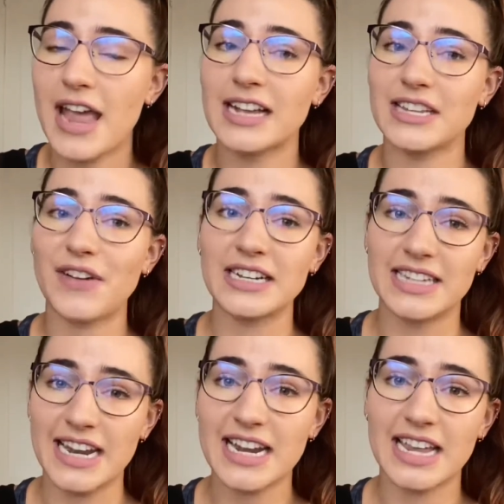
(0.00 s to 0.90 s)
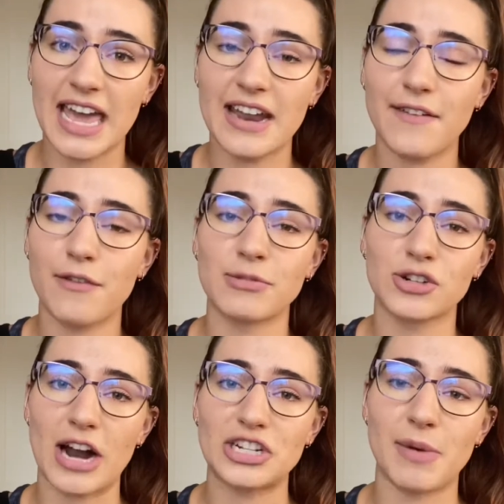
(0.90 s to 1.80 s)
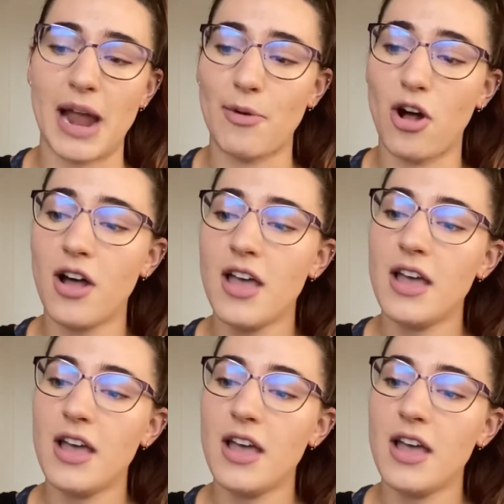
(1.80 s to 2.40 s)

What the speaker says: Because if I didn't get it from scratching my eyeball,